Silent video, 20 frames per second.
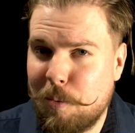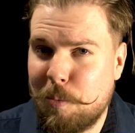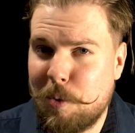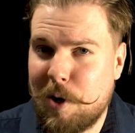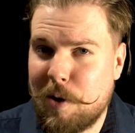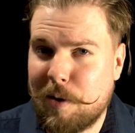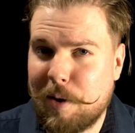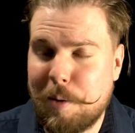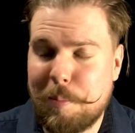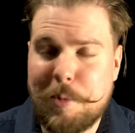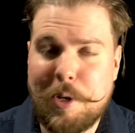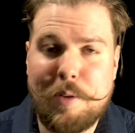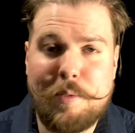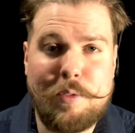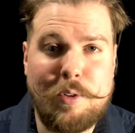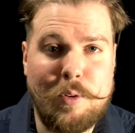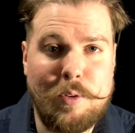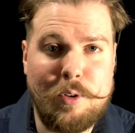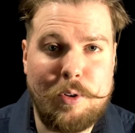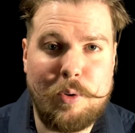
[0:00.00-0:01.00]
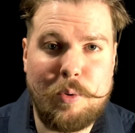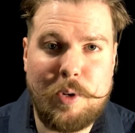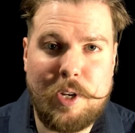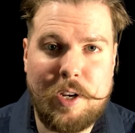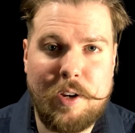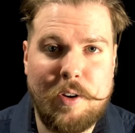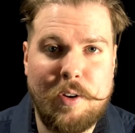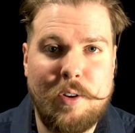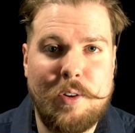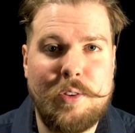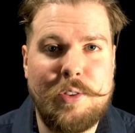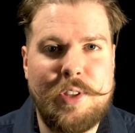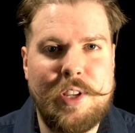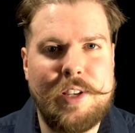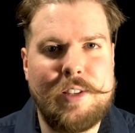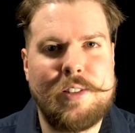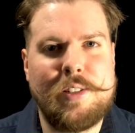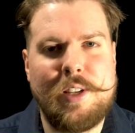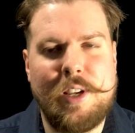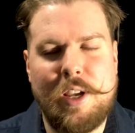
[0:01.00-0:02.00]
Welcome. If you're new here,
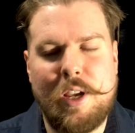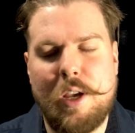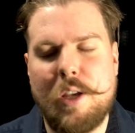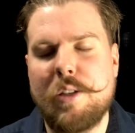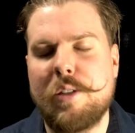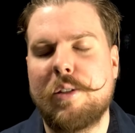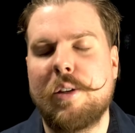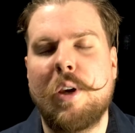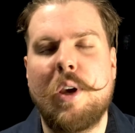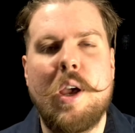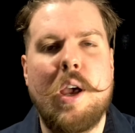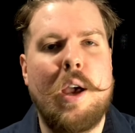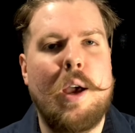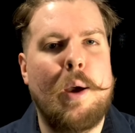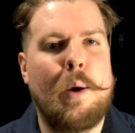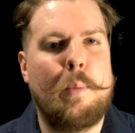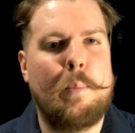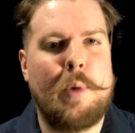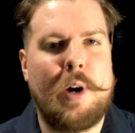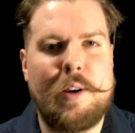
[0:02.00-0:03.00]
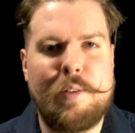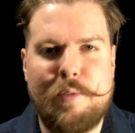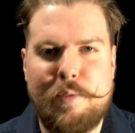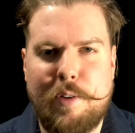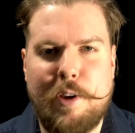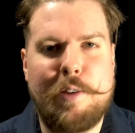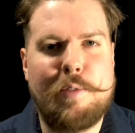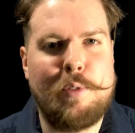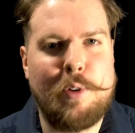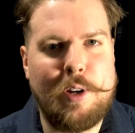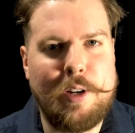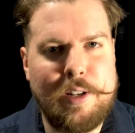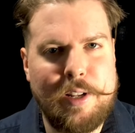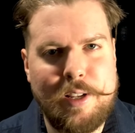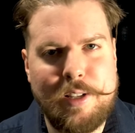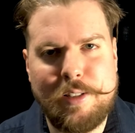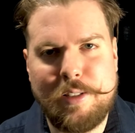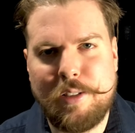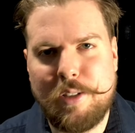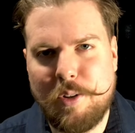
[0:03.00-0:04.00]
this is my favorite
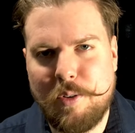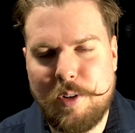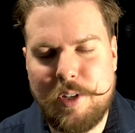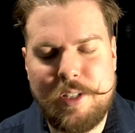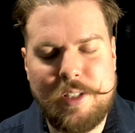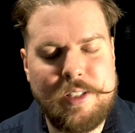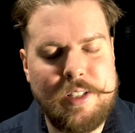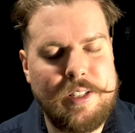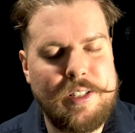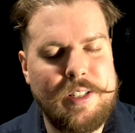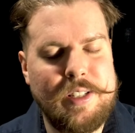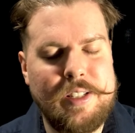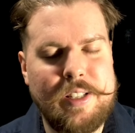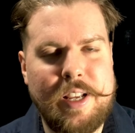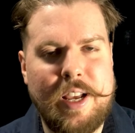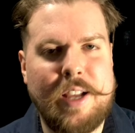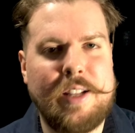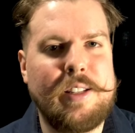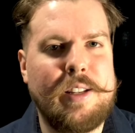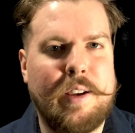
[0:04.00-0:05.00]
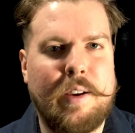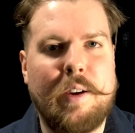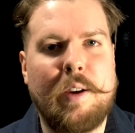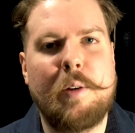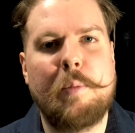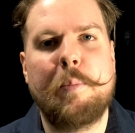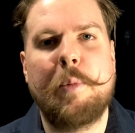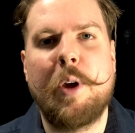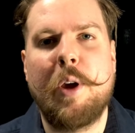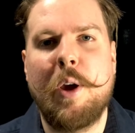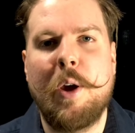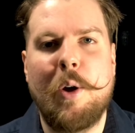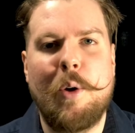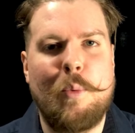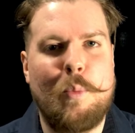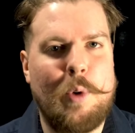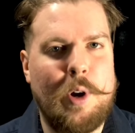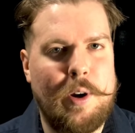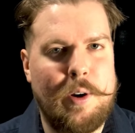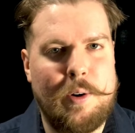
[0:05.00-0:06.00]
series. This is that time
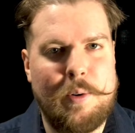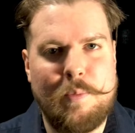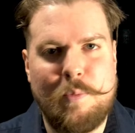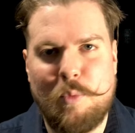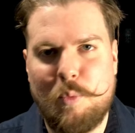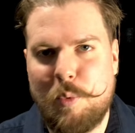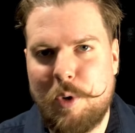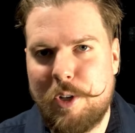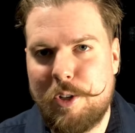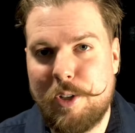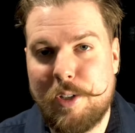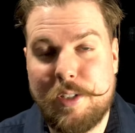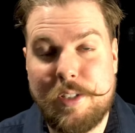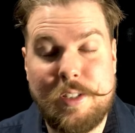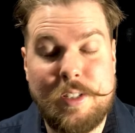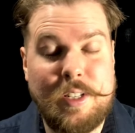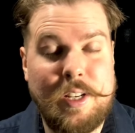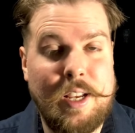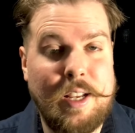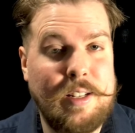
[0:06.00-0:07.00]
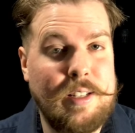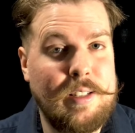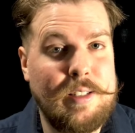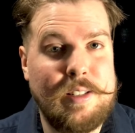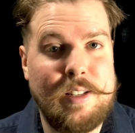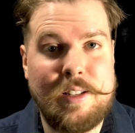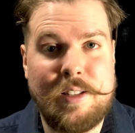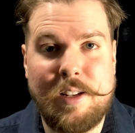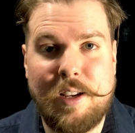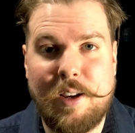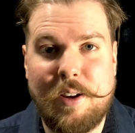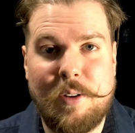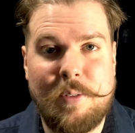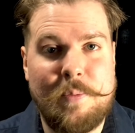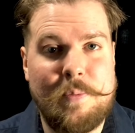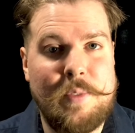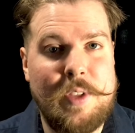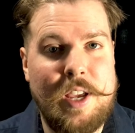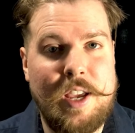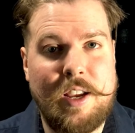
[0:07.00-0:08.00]
where we just get to sit
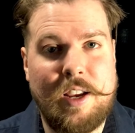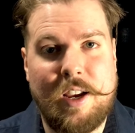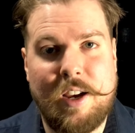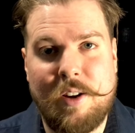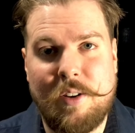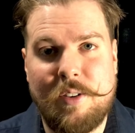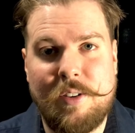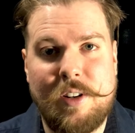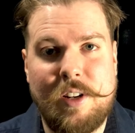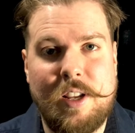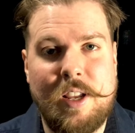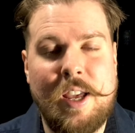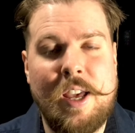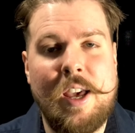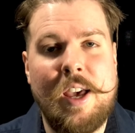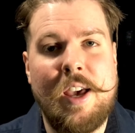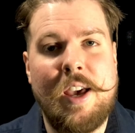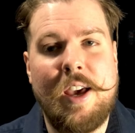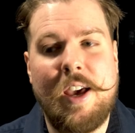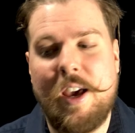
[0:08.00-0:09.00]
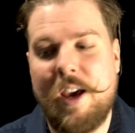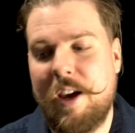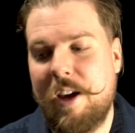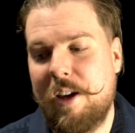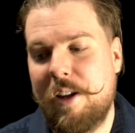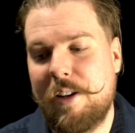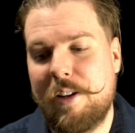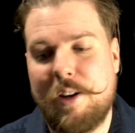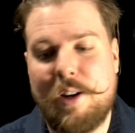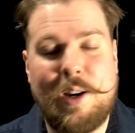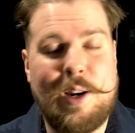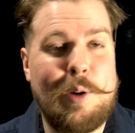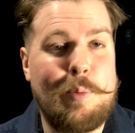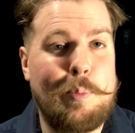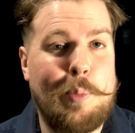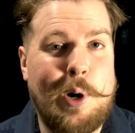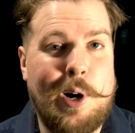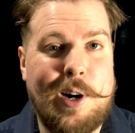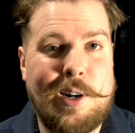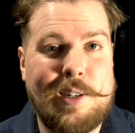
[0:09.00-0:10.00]
down, hang out, and
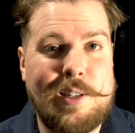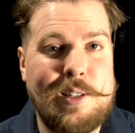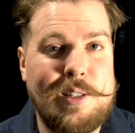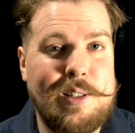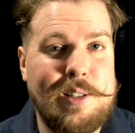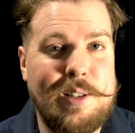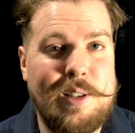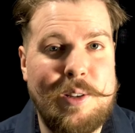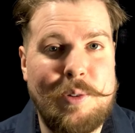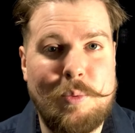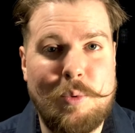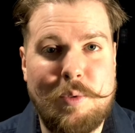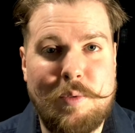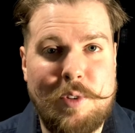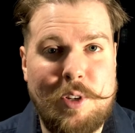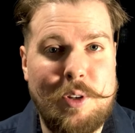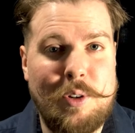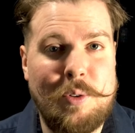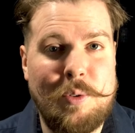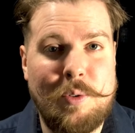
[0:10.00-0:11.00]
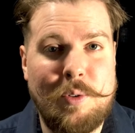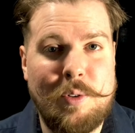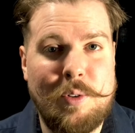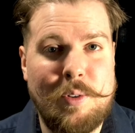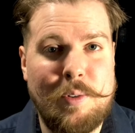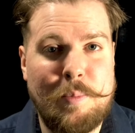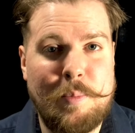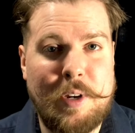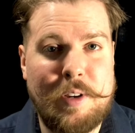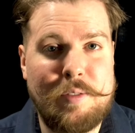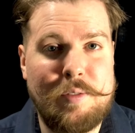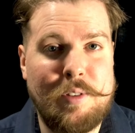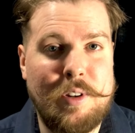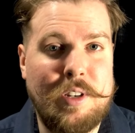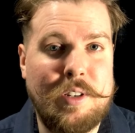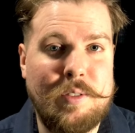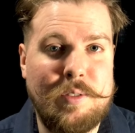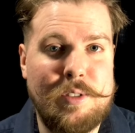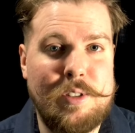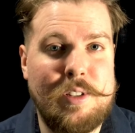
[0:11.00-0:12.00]
unbox and review my
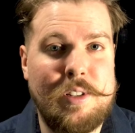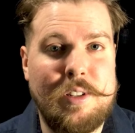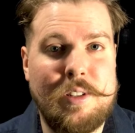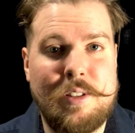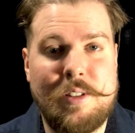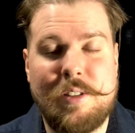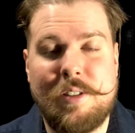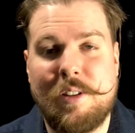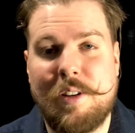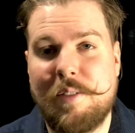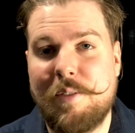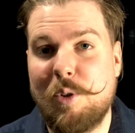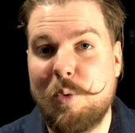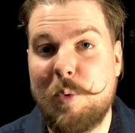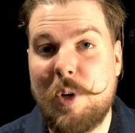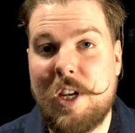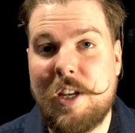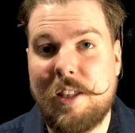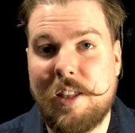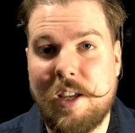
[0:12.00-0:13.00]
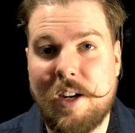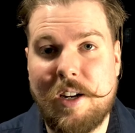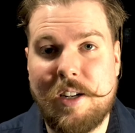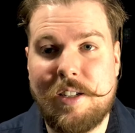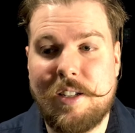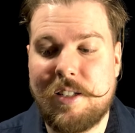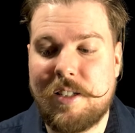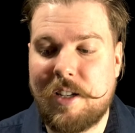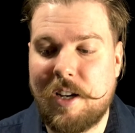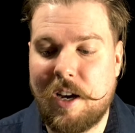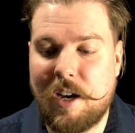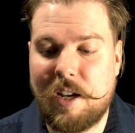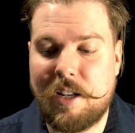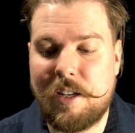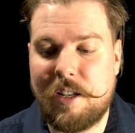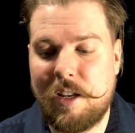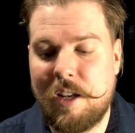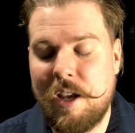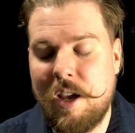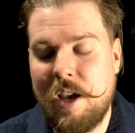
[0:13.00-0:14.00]
fragrances of the week that I just got.